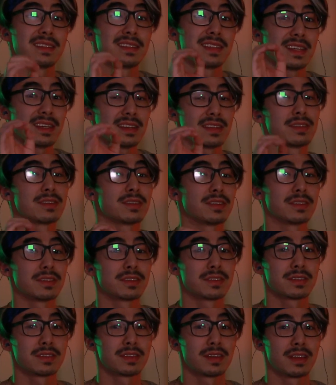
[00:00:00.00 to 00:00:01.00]

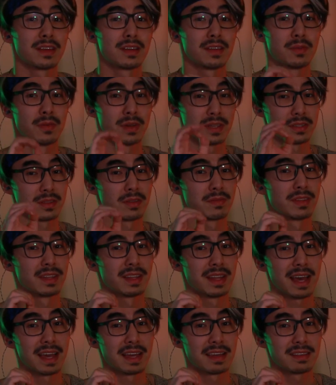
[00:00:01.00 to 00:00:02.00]
tinnitus rest of the
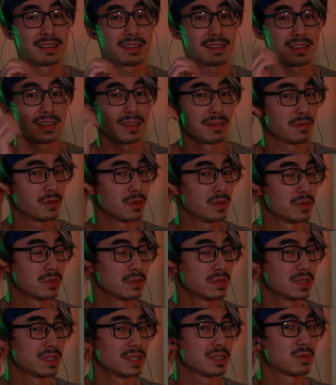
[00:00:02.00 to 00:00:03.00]
night if you
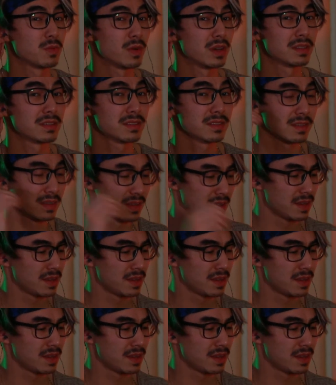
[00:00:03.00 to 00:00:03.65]
use this ones.